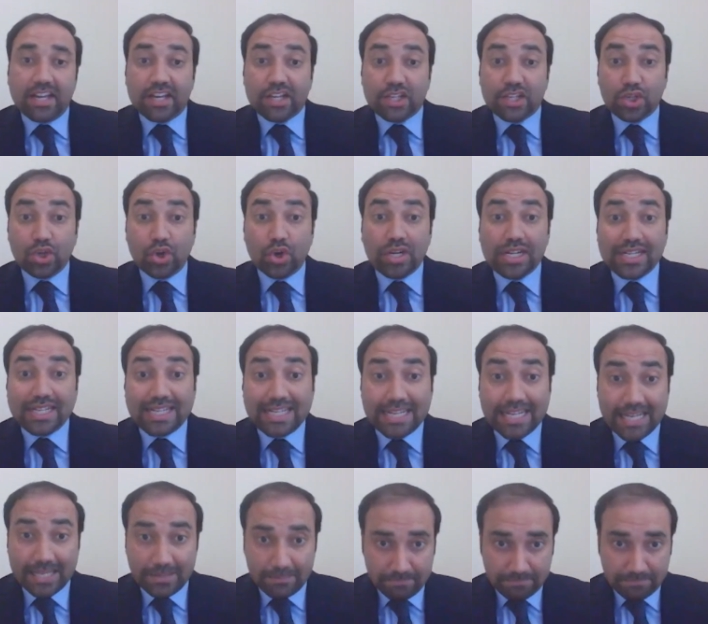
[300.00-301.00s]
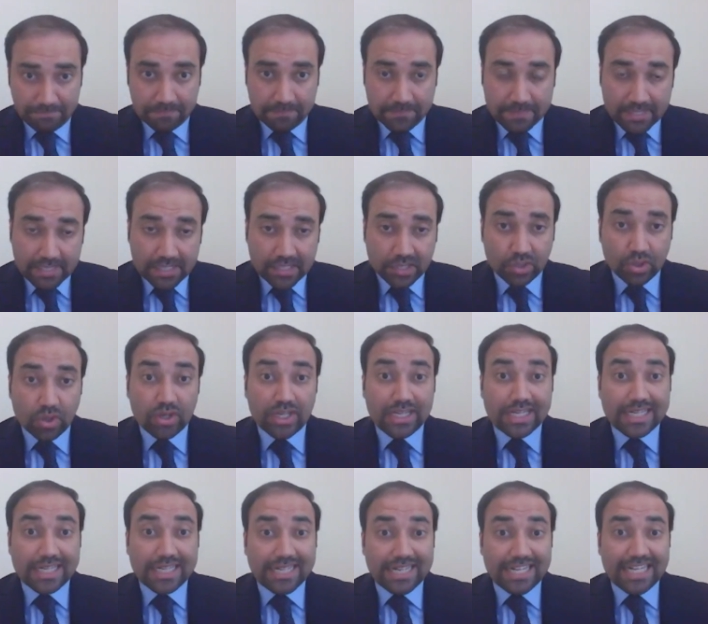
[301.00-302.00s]
your team,
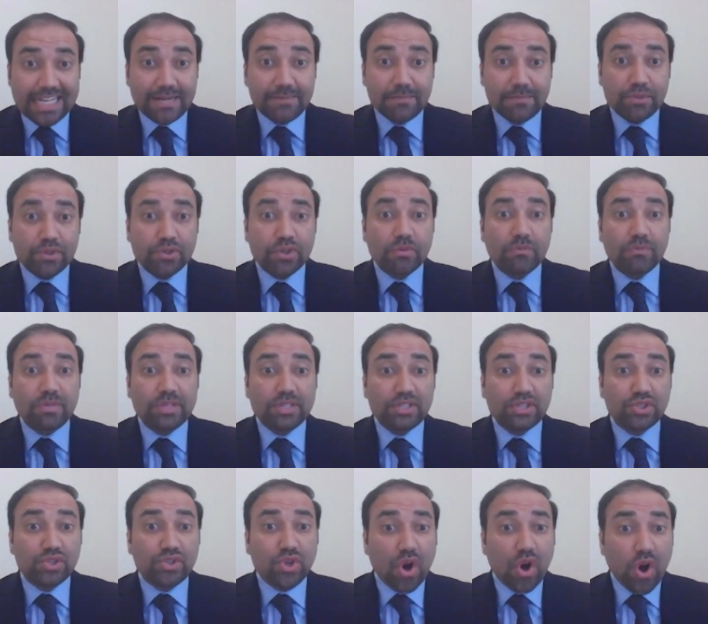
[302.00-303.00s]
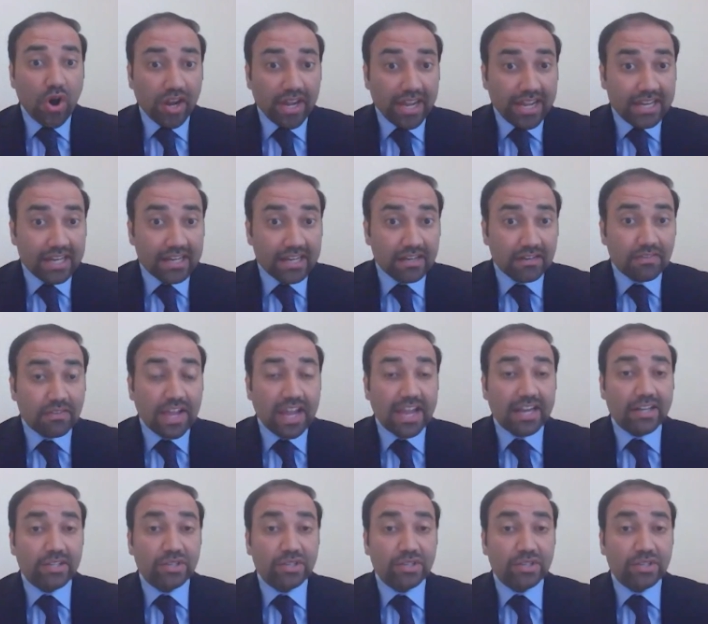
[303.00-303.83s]
your team should be strong enough and